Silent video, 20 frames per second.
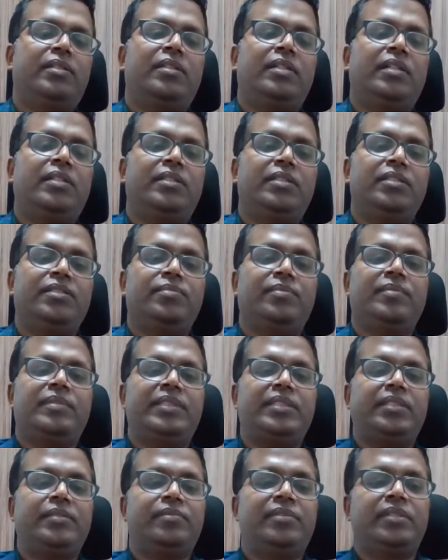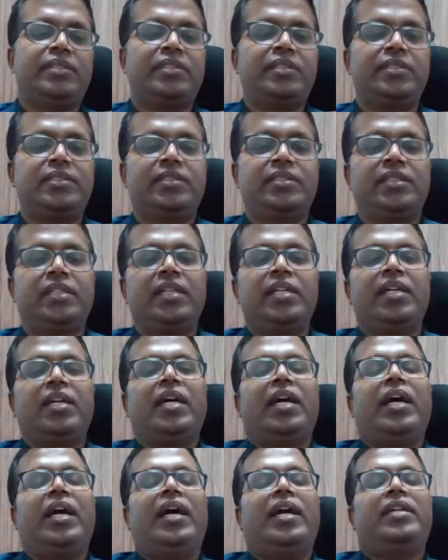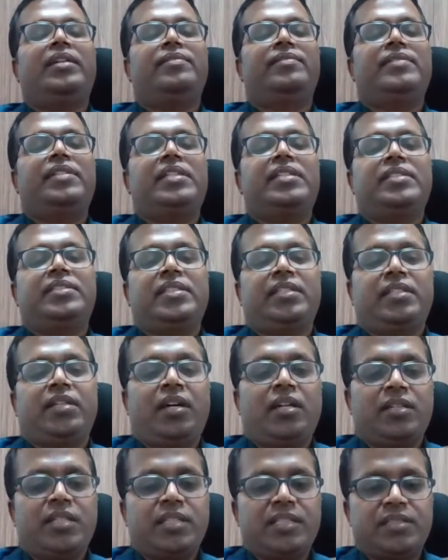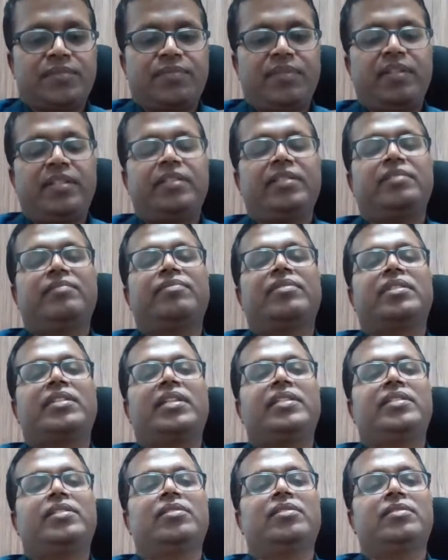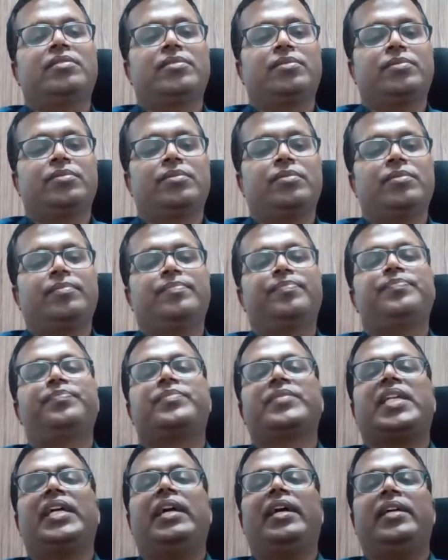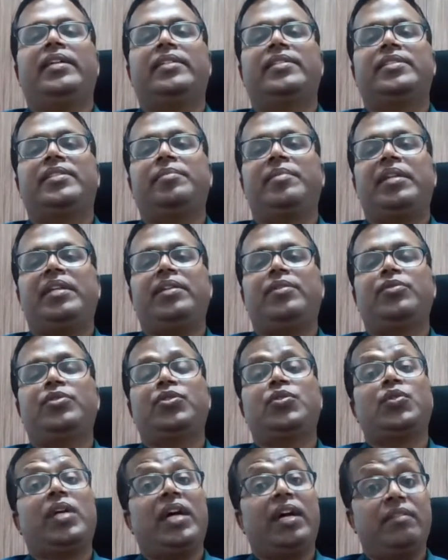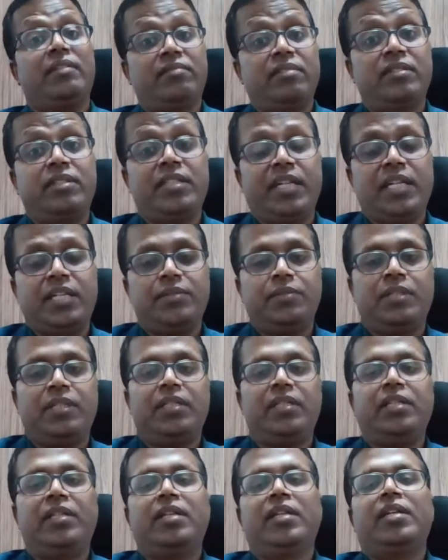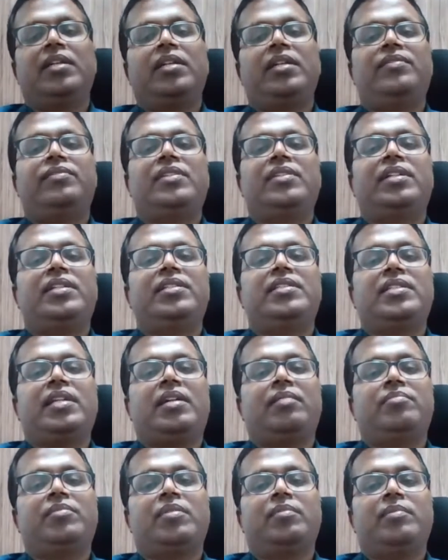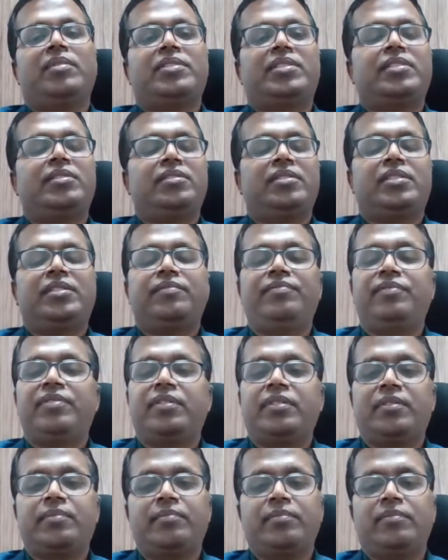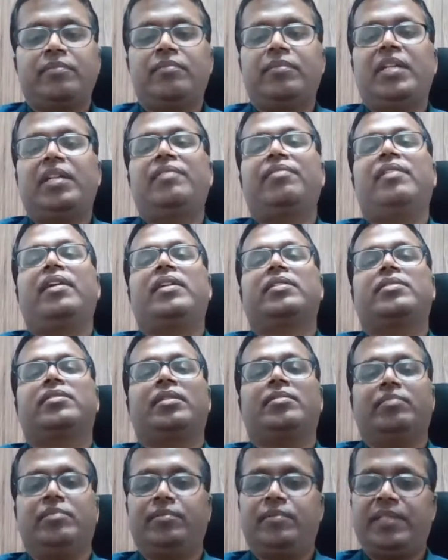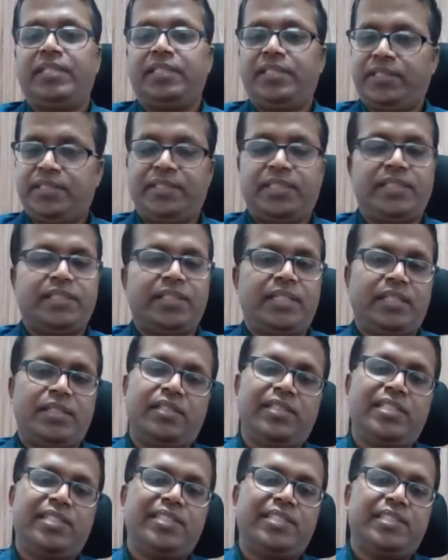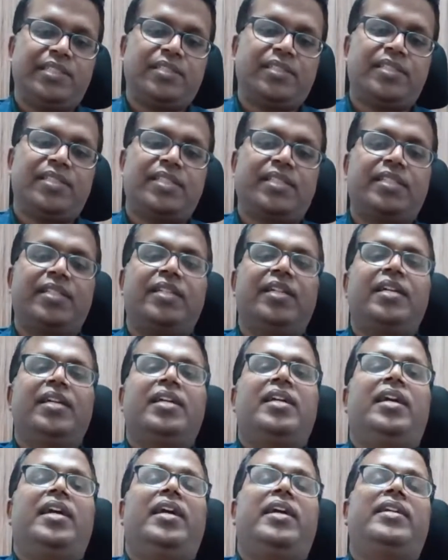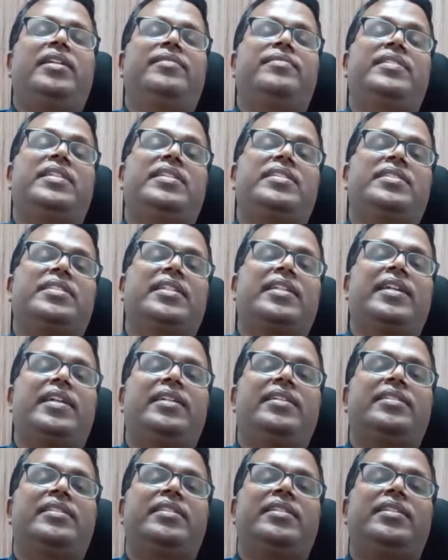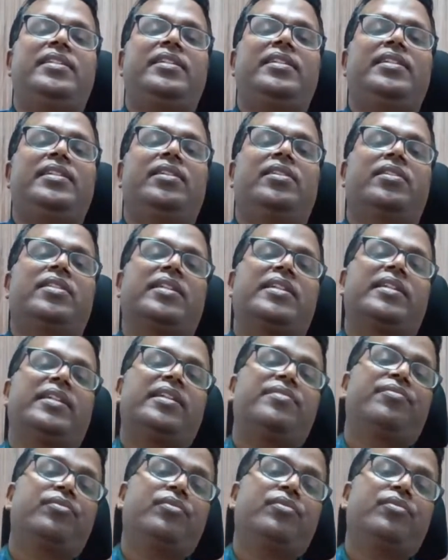anti-sperm antibodies, and if there is an unexplained infertility also. And similarly, we should avoid IUI if there is severe male factor abnormalities, as I already discussed, and if there is grade 3 or grade 4